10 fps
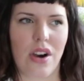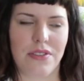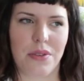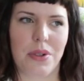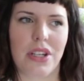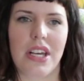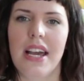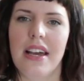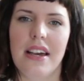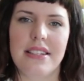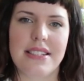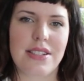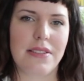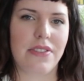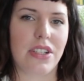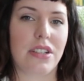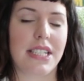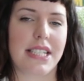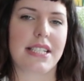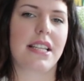an awful word.
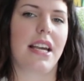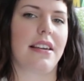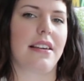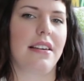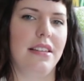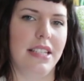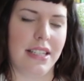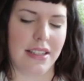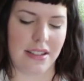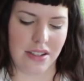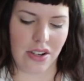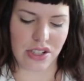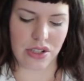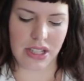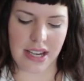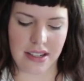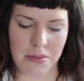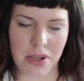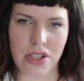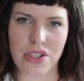Severely dislike knitting Entrelac.
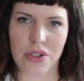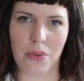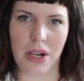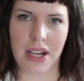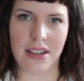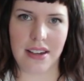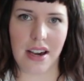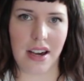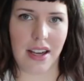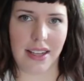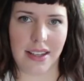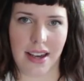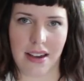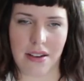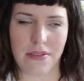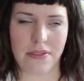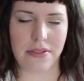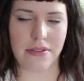I'm not sure why I have